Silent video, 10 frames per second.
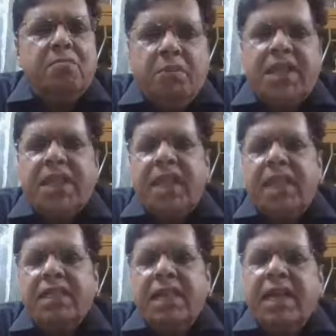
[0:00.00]

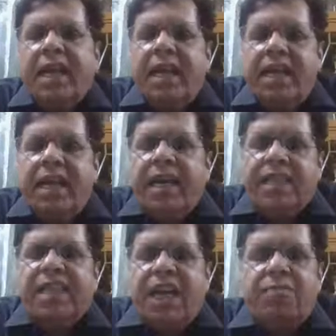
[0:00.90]
minerals and
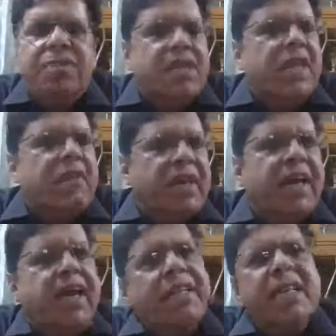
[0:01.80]
enzymes in our
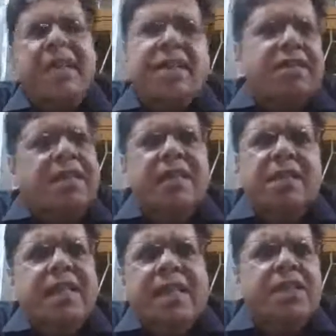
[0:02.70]
diet, then
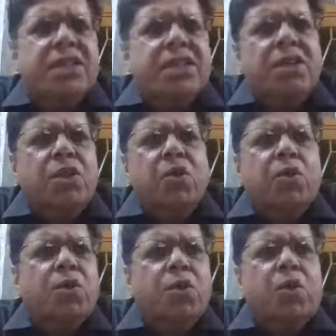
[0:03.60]
there is
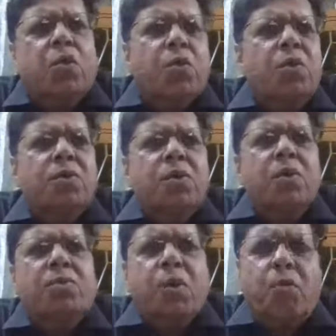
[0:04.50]

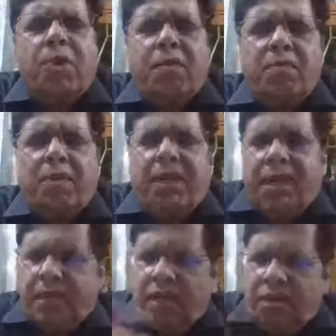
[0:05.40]
no problem.
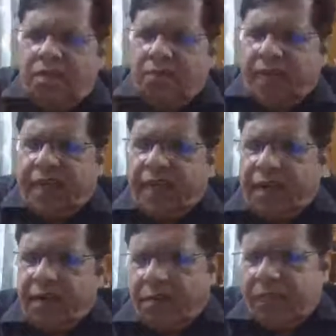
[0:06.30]
And we
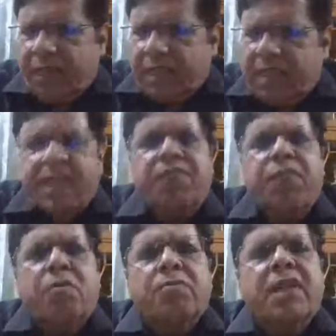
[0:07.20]
can save
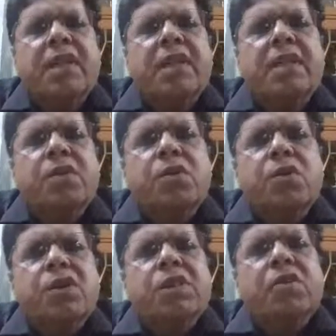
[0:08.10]
from the
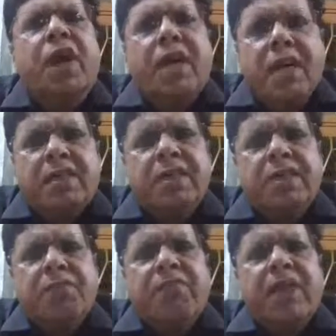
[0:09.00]
atherosclerosis or heart disease.